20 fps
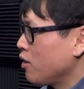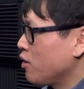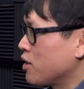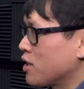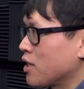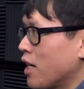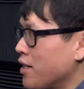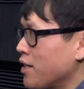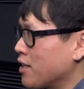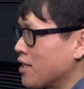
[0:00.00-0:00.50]
you
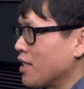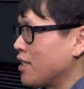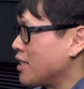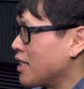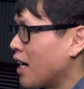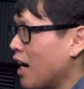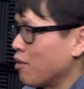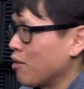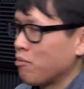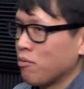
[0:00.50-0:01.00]
designed it to
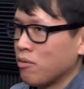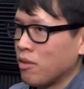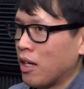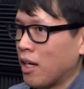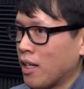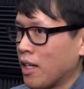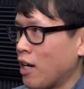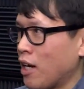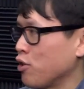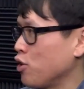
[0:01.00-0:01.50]
not
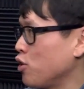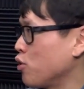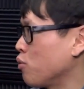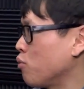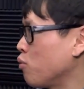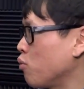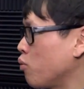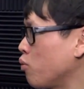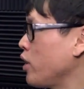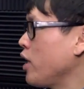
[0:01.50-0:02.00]
allow you
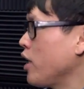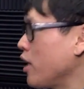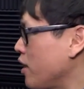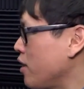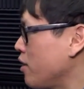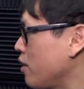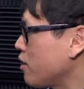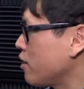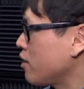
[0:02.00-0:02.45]
to read.